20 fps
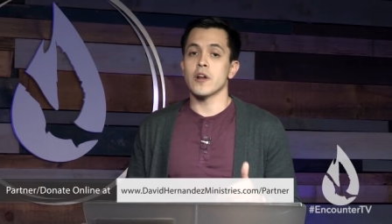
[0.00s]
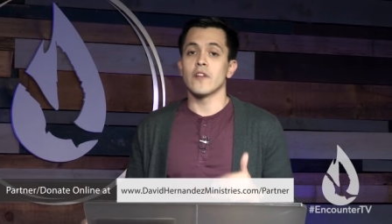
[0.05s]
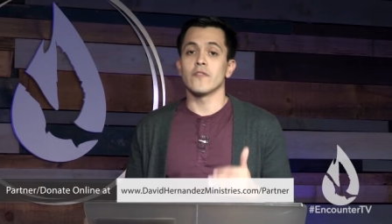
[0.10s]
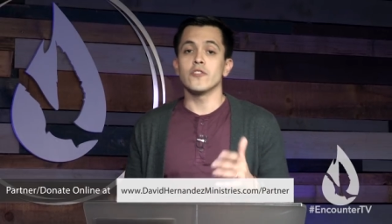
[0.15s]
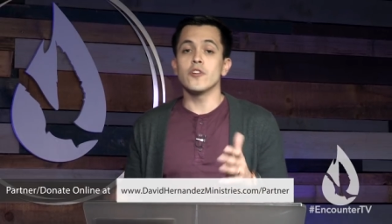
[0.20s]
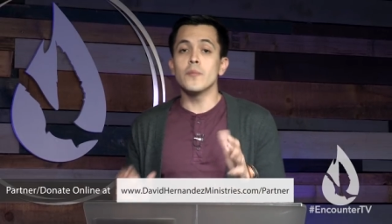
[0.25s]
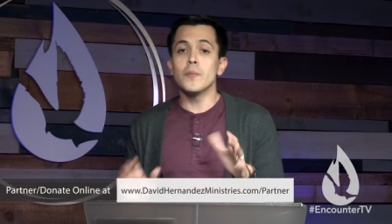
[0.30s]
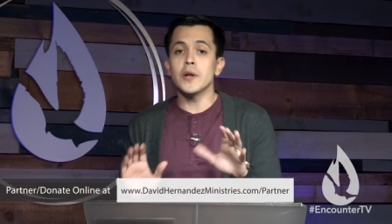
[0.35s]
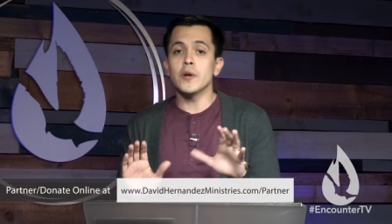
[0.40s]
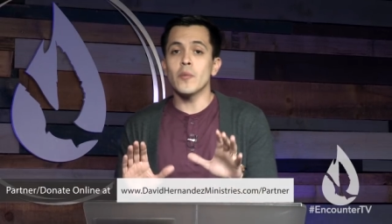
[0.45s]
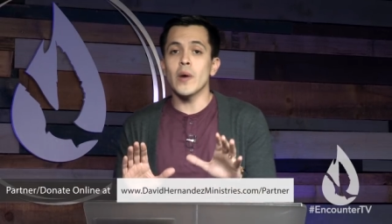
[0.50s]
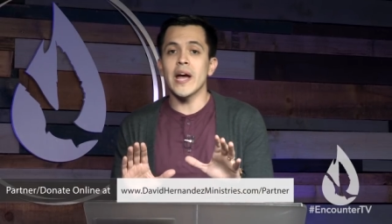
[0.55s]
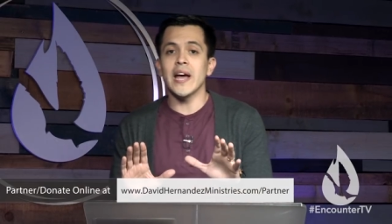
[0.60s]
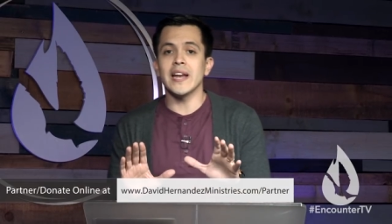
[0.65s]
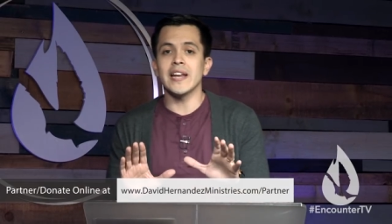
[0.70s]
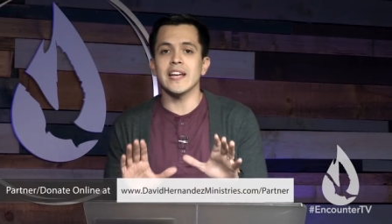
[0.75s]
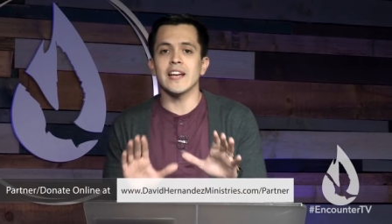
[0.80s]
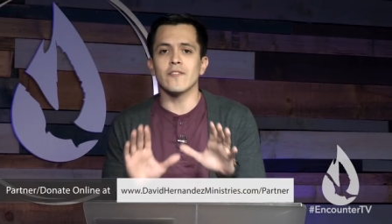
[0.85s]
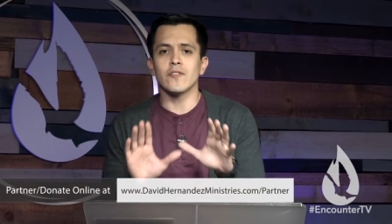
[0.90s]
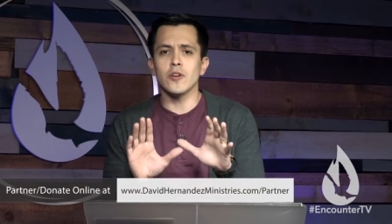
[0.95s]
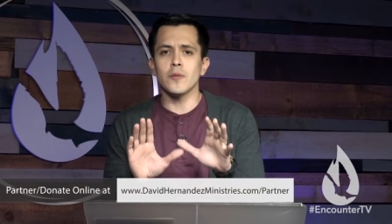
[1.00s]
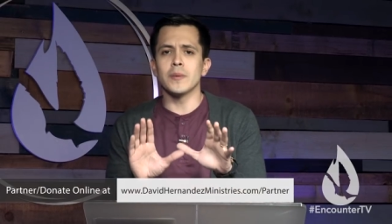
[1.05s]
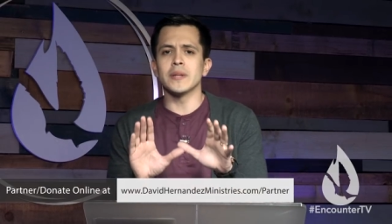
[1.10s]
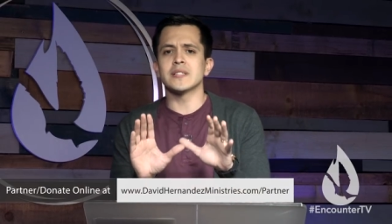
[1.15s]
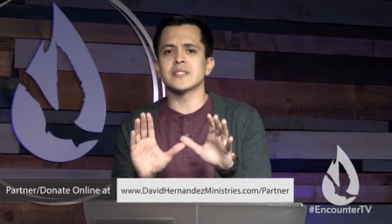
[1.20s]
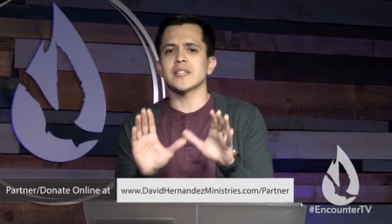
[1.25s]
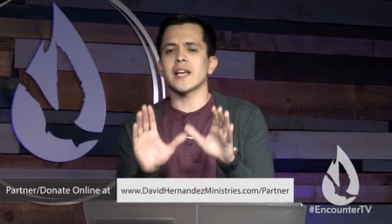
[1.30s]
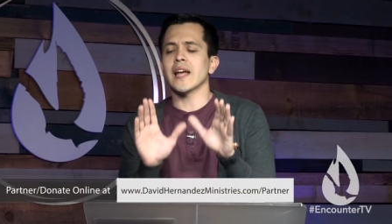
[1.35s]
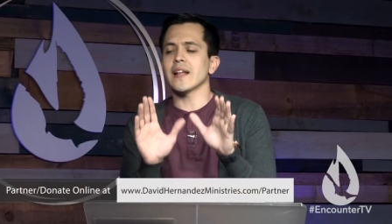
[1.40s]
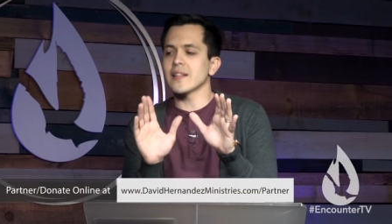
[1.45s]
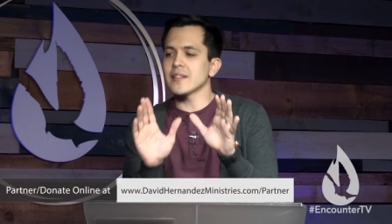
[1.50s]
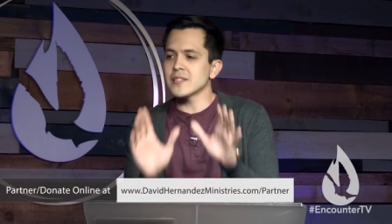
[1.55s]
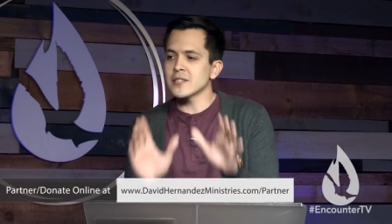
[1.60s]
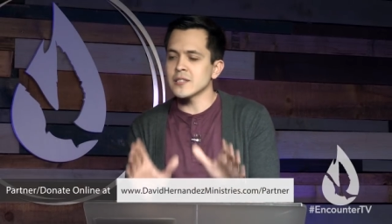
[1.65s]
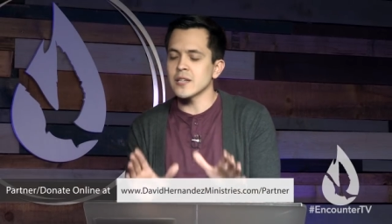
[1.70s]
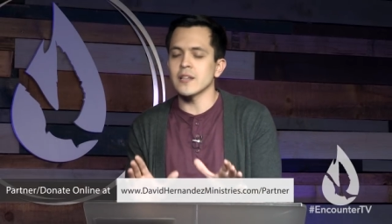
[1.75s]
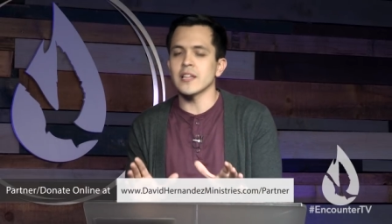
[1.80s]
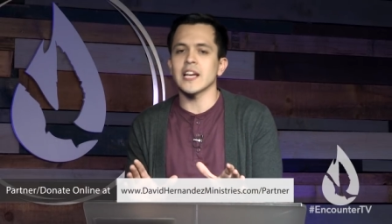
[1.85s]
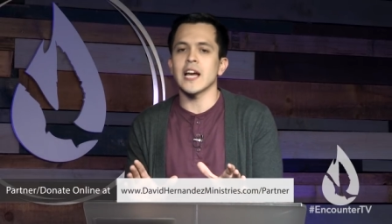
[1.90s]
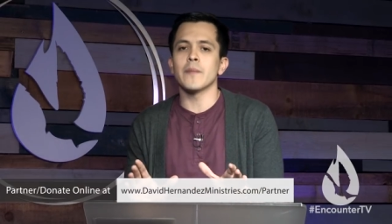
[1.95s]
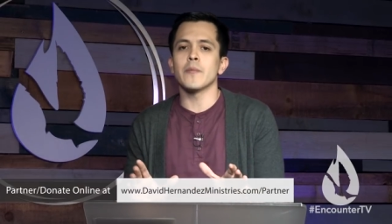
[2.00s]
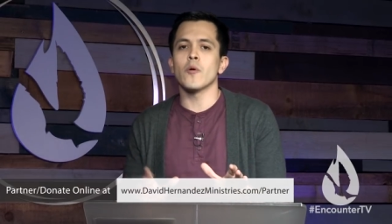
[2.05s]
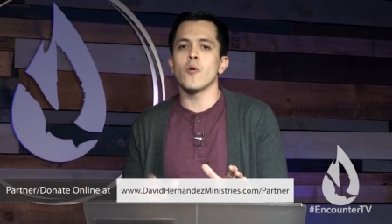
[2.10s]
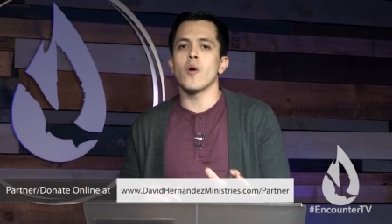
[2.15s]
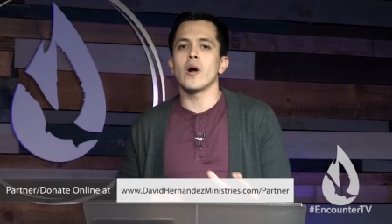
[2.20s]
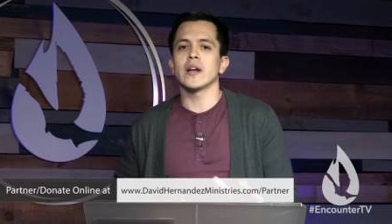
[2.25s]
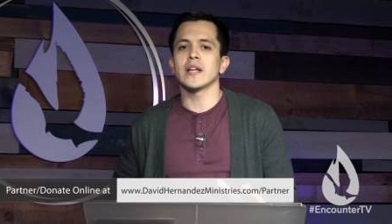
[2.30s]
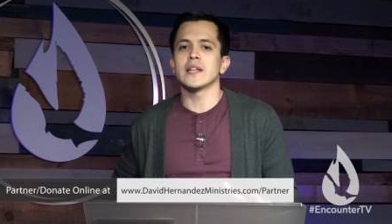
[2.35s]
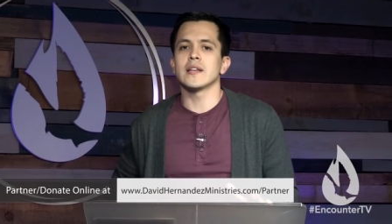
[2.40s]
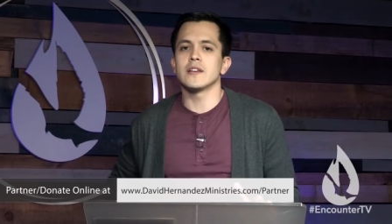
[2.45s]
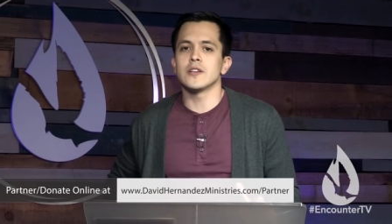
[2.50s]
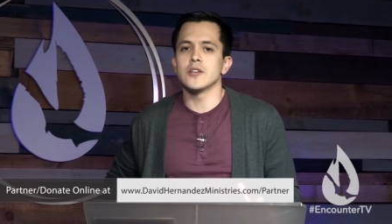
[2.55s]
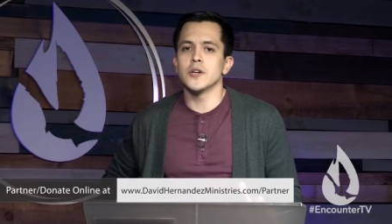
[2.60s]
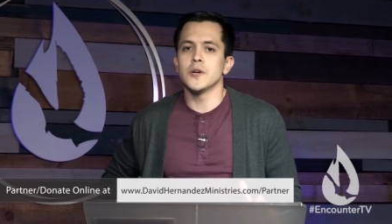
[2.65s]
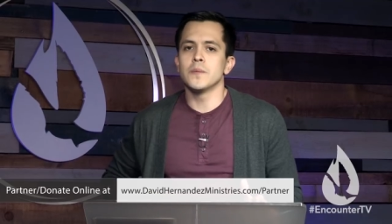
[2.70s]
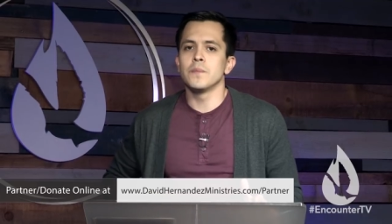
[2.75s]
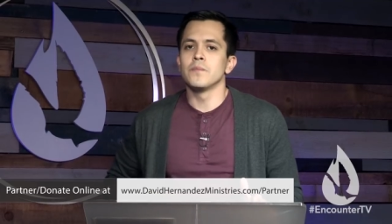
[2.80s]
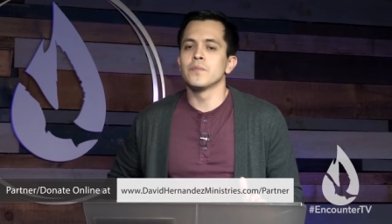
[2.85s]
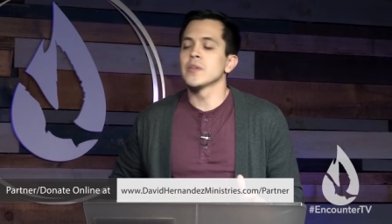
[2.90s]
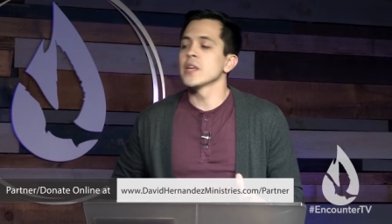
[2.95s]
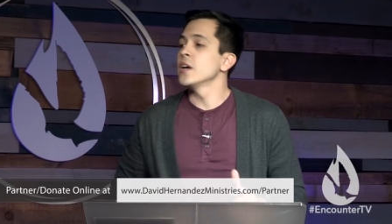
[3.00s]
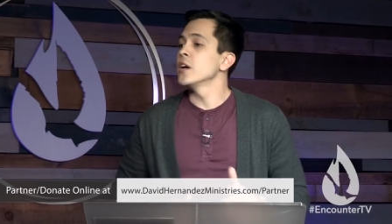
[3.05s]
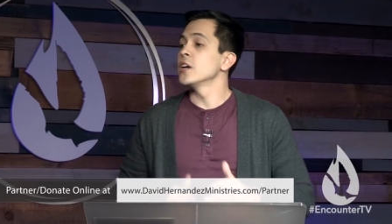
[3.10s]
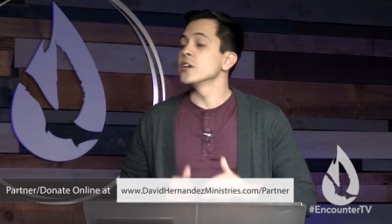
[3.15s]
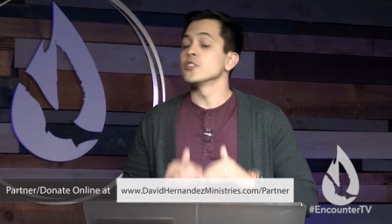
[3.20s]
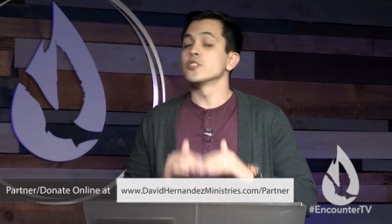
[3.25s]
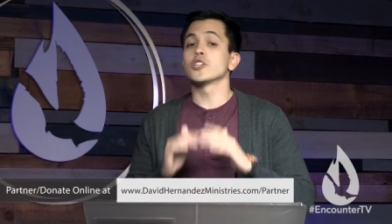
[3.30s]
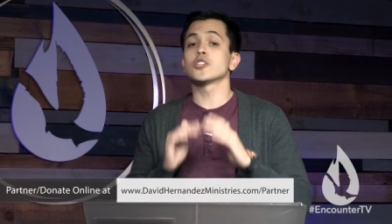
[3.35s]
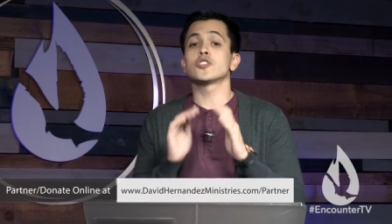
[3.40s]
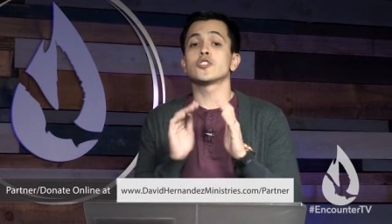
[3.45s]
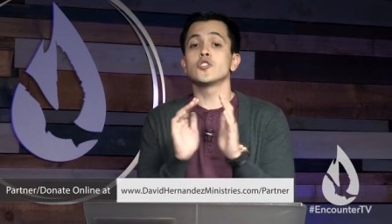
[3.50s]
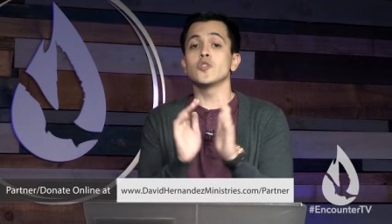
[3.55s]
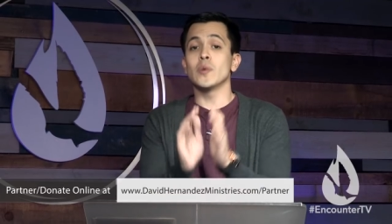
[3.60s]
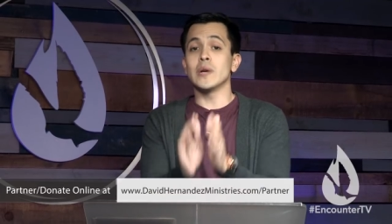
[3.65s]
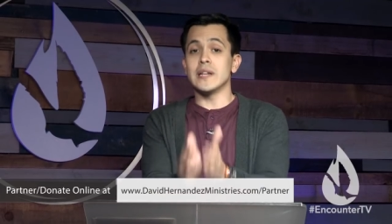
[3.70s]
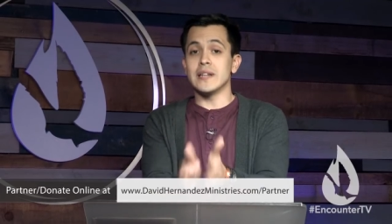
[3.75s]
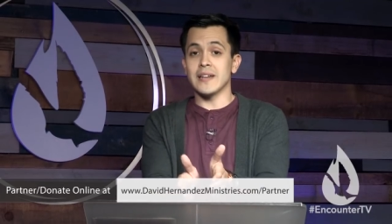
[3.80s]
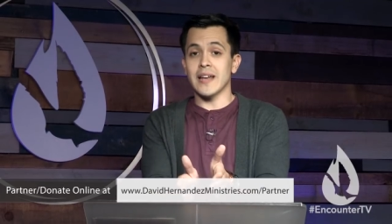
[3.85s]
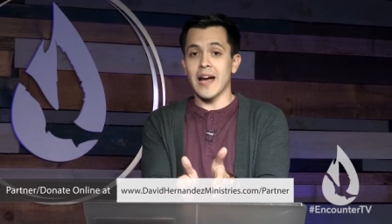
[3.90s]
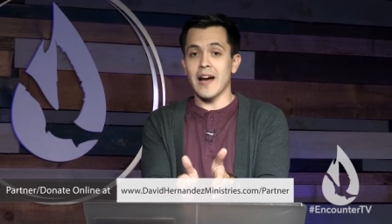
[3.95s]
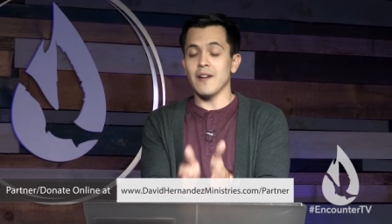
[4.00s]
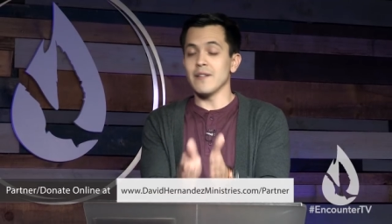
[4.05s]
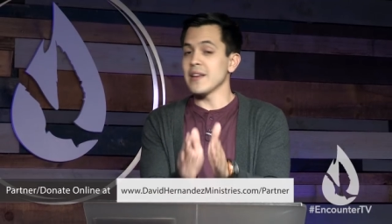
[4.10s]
If you've been waiting, if you've been saying this is something I've been wanting to do, just do it now.